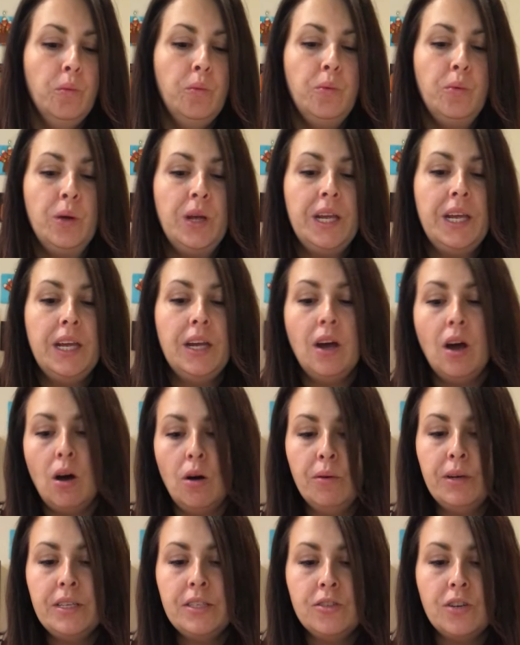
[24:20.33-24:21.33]
We
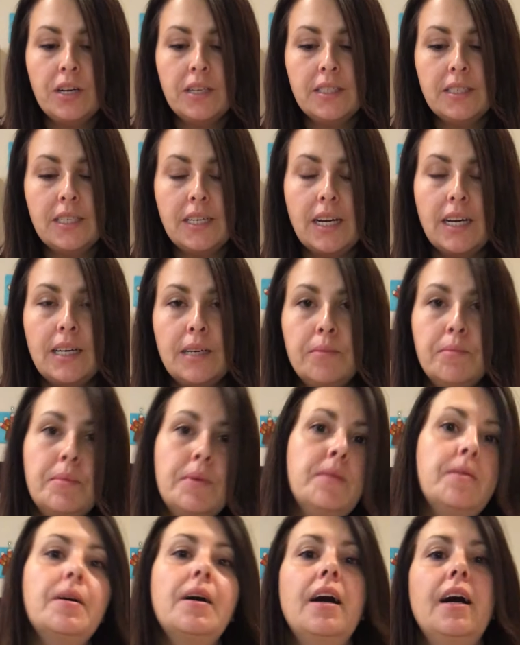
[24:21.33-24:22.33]
always dressed up.
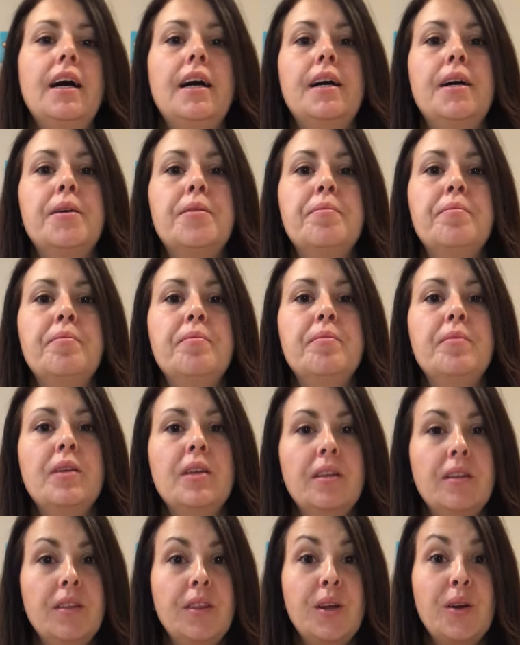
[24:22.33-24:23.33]

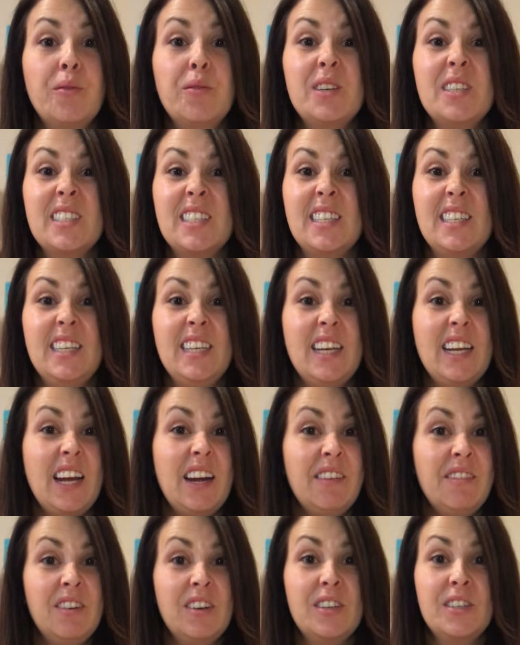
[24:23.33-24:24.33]
There was
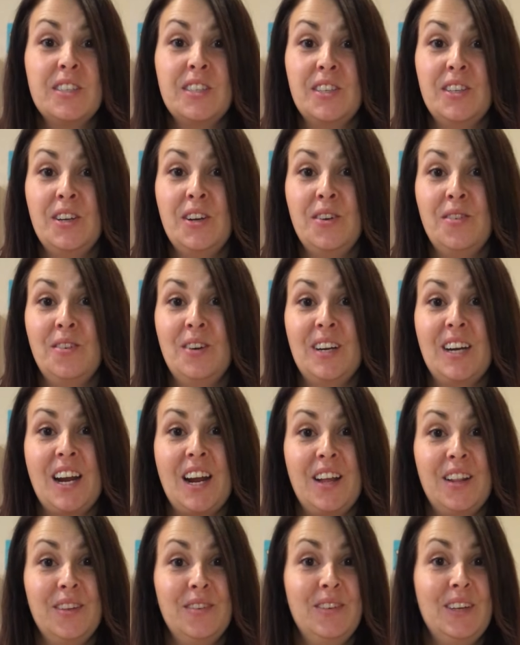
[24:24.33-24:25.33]
never snow on
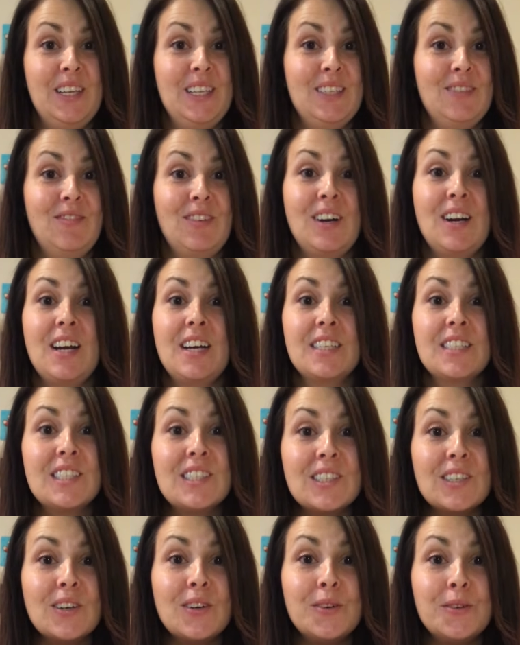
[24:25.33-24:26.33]
Halloween for us,
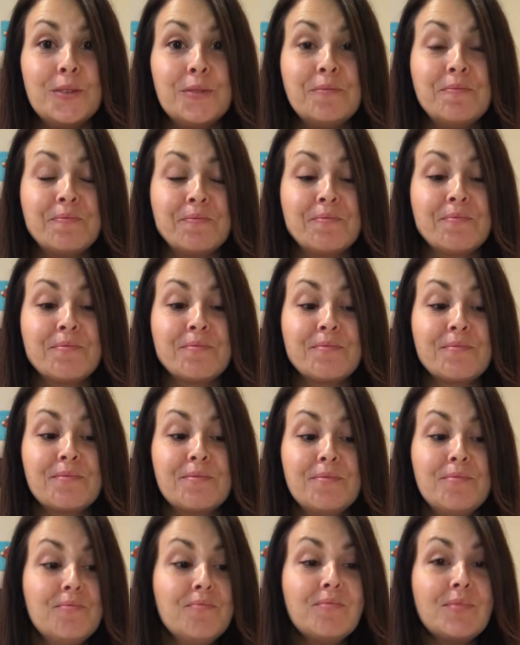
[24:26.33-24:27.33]
so
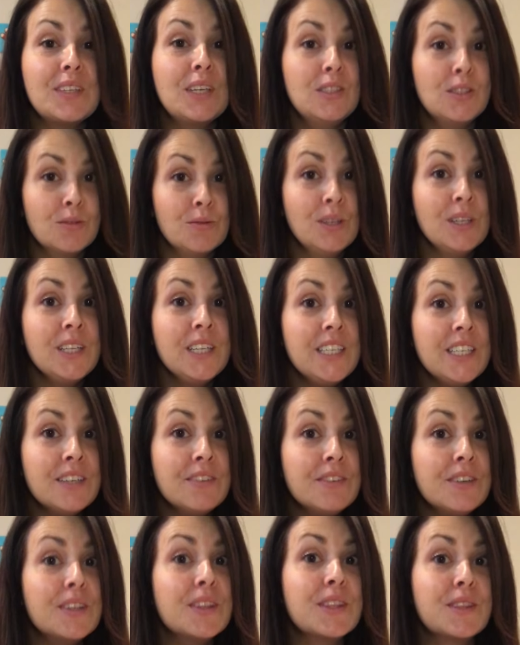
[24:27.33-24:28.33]
it was really
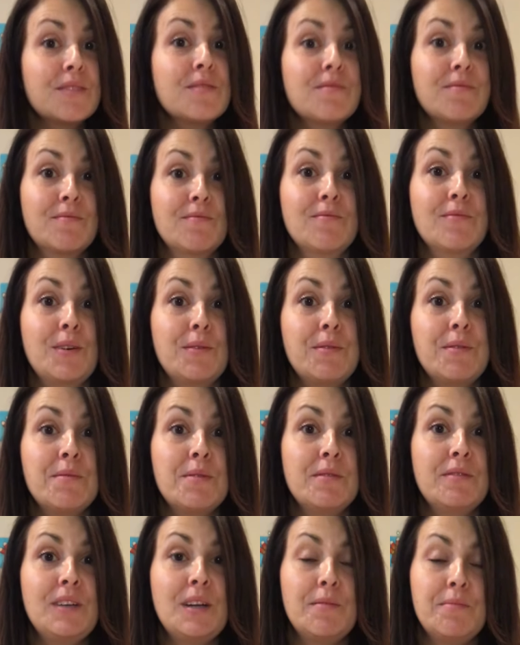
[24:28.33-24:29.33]
different when we
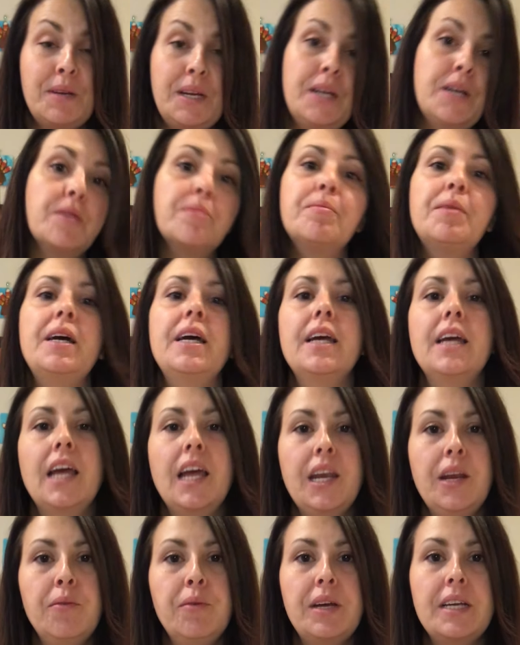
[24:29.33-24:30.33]
moved up here. But
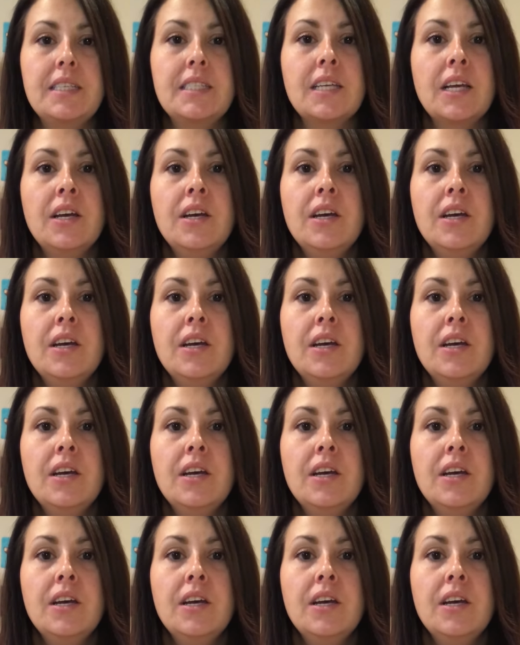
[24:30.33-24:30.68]
anyways,